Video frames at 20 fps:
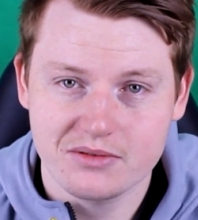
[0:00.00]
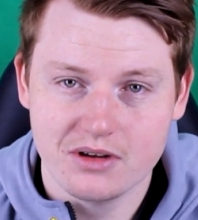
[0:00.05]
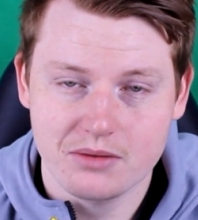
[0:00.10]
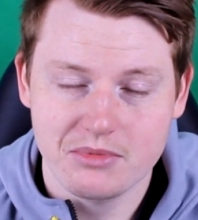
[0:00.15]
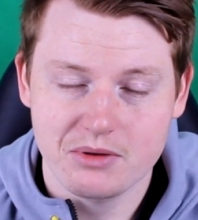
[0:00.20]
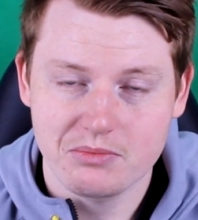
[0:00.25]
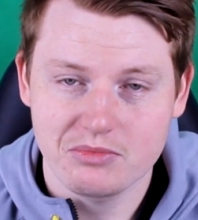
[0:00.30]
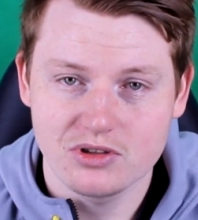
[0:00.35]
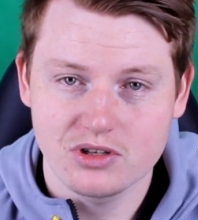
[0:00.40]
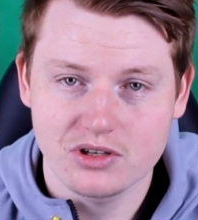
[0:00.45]
I
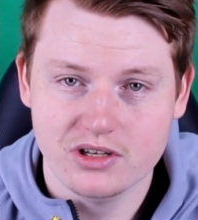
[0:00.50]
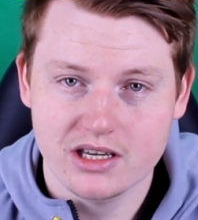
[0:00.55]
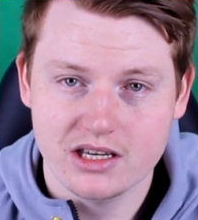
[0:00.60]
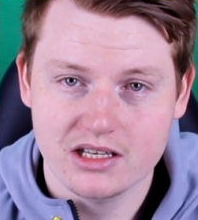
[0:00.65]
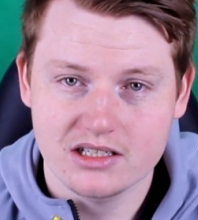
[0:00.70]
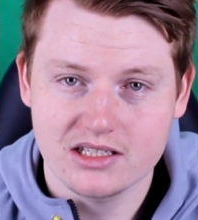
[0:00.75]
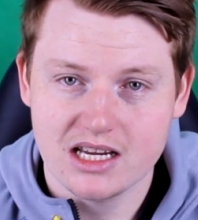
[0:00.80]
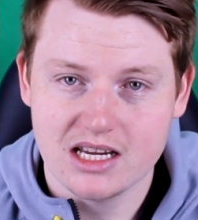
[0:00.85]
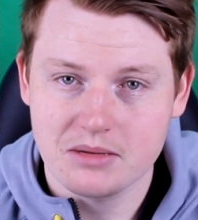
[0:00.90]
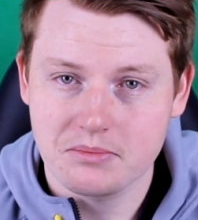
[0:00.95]
mean, we look
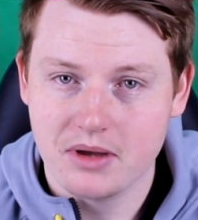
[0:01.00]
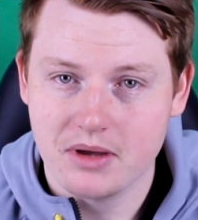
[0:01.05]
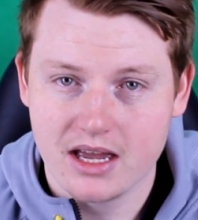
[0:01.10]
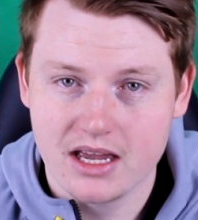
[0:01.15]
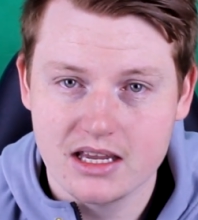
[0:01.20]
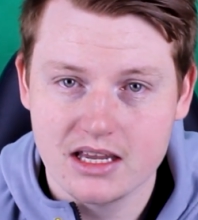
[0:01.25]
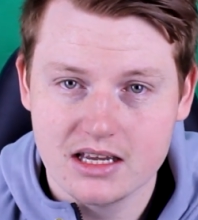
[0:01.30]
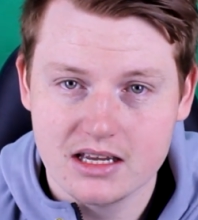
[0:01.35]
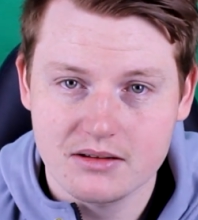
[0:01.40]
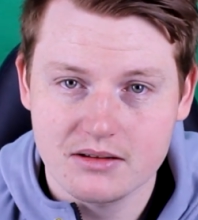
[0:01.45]
at Dean
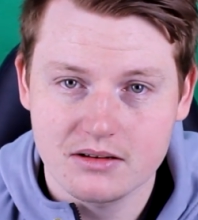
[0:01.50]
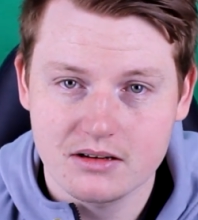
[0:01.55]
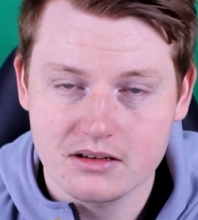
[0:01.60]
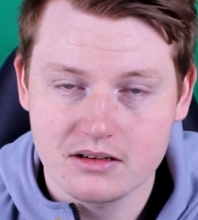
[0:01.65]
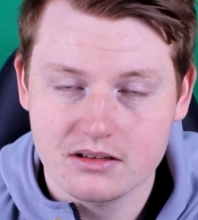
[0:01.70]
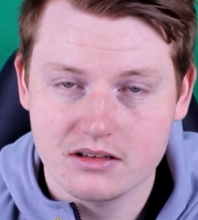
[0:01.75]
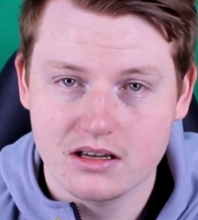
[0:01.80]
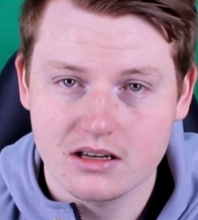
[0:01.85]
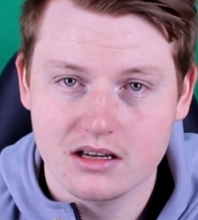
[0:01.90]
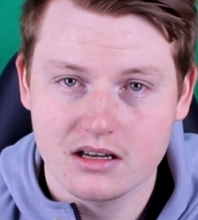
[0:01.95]
Pay and